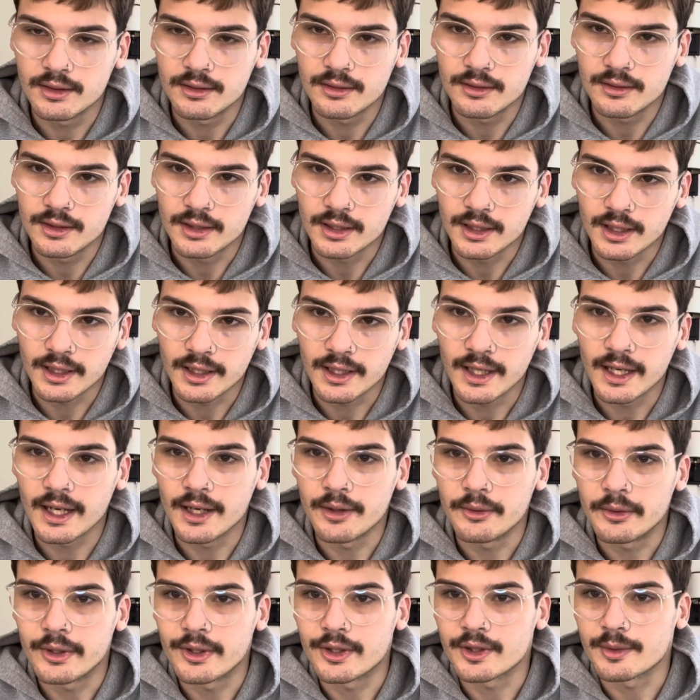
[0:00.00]
guy who
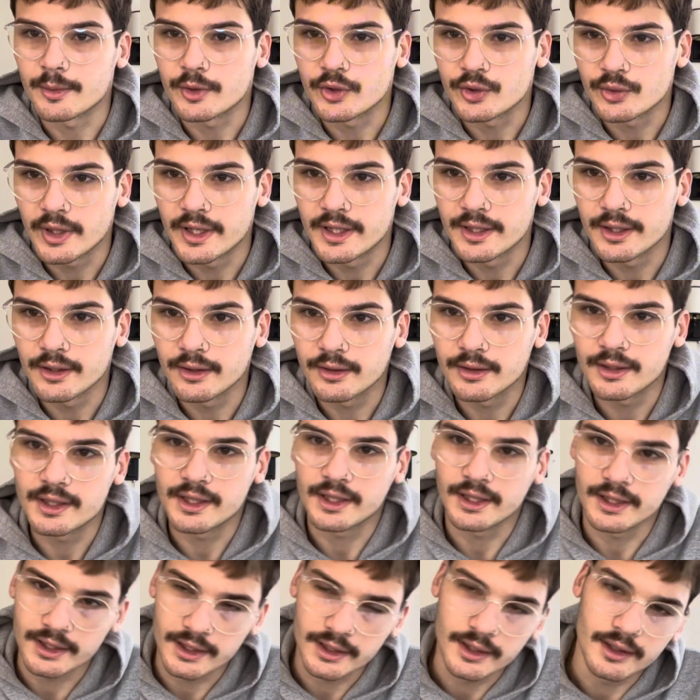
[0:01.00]
calls him a traitor, and he's
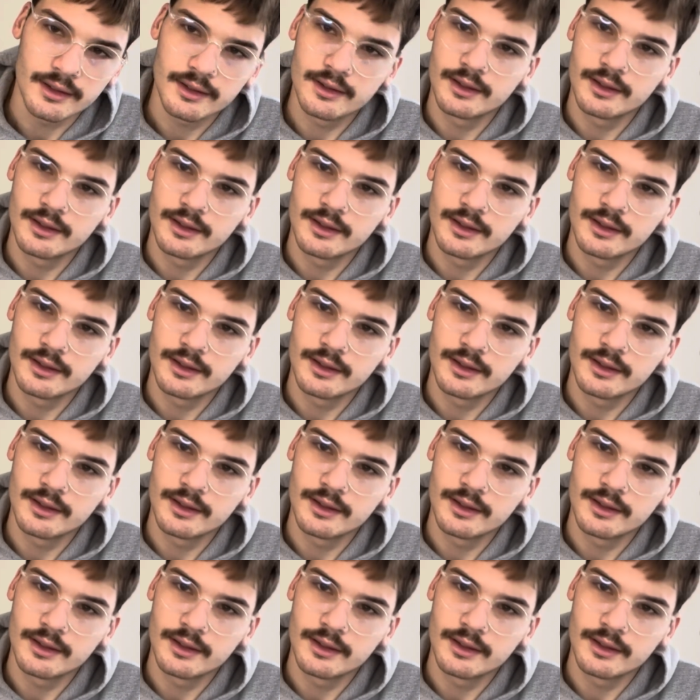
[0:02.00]
got the